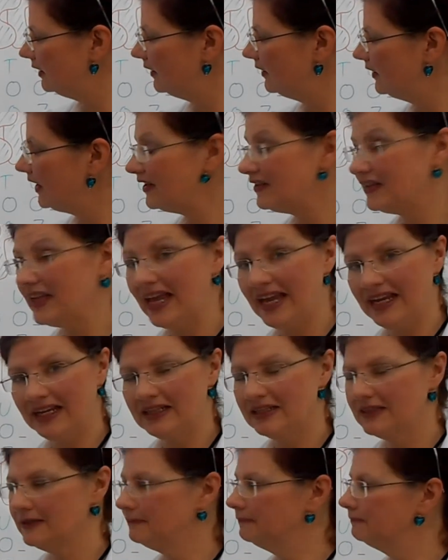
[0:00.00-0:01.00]
That's
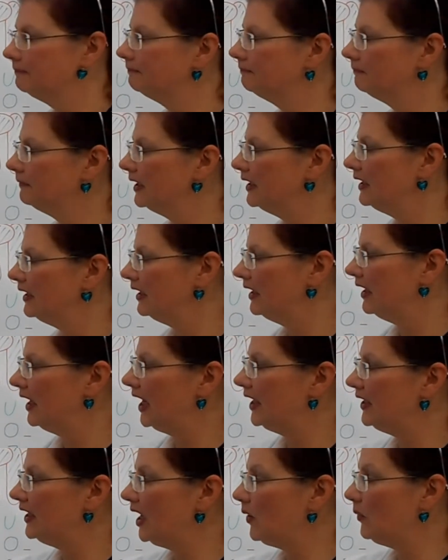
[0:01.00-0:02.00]
8.
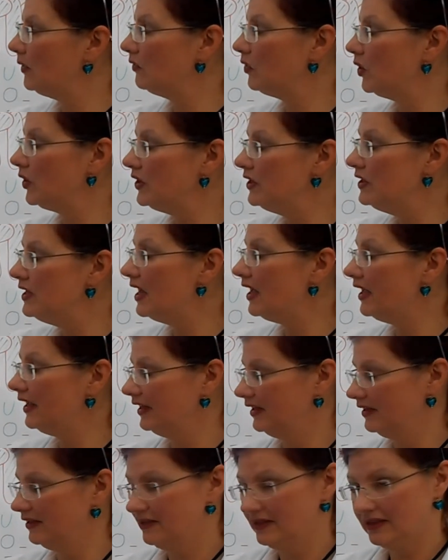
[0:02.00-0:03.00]
And now we've got
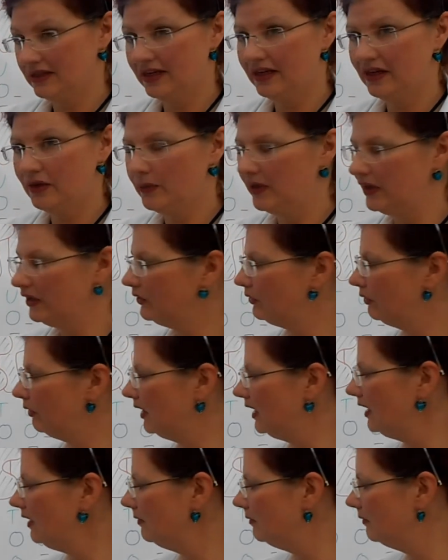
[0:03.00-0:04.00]
9 take away
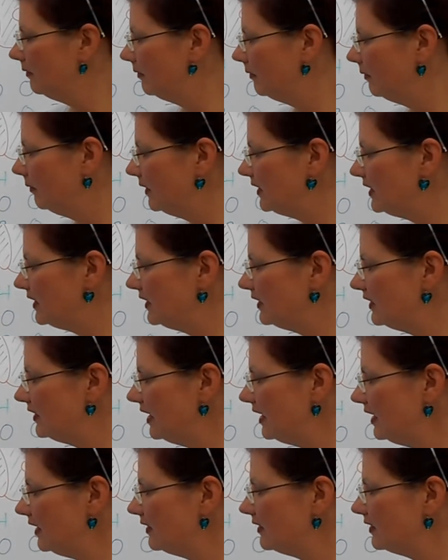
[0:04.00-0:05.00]
3, which is
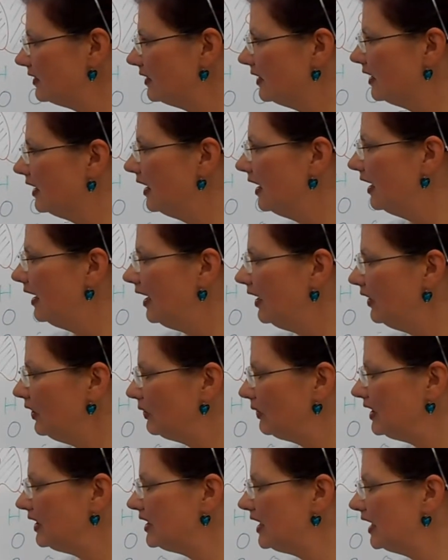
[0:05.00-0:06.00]
6, and
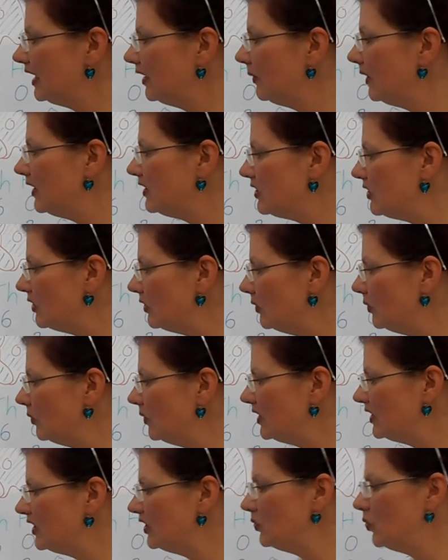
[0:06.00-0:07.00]
3 take away 2,
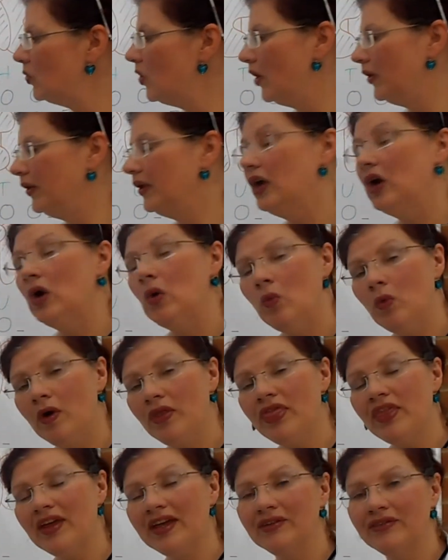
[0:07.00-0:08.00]
which is 1.
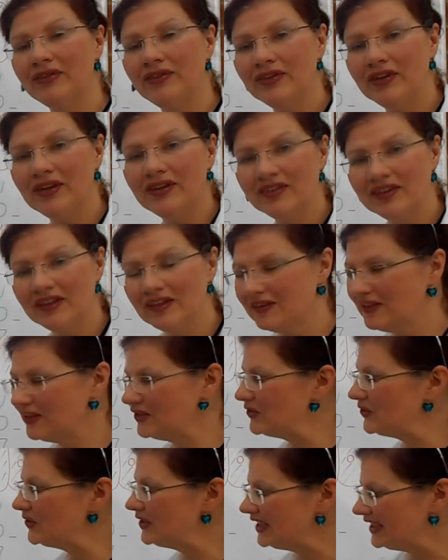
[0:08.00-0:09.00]

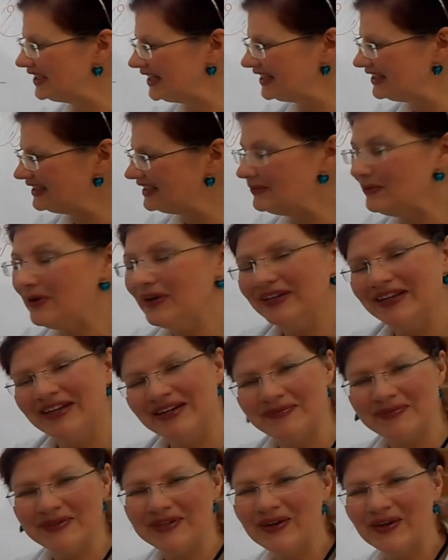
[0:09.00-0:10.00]
1,681. I
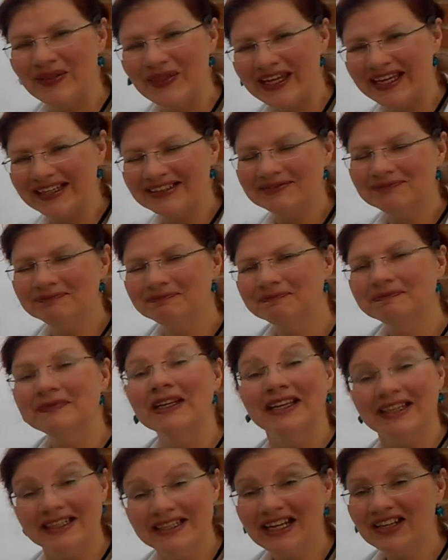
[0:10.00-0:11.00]
hope you got that.
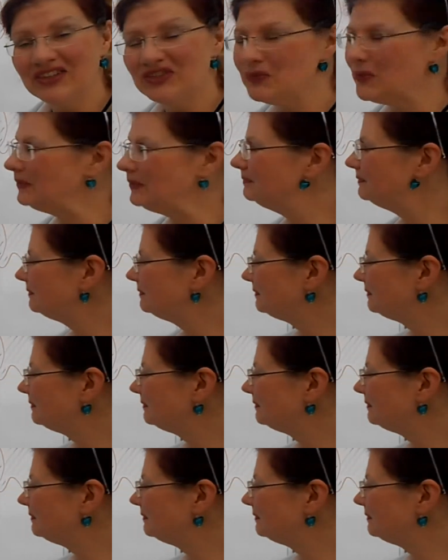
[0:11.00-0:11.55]
Next one.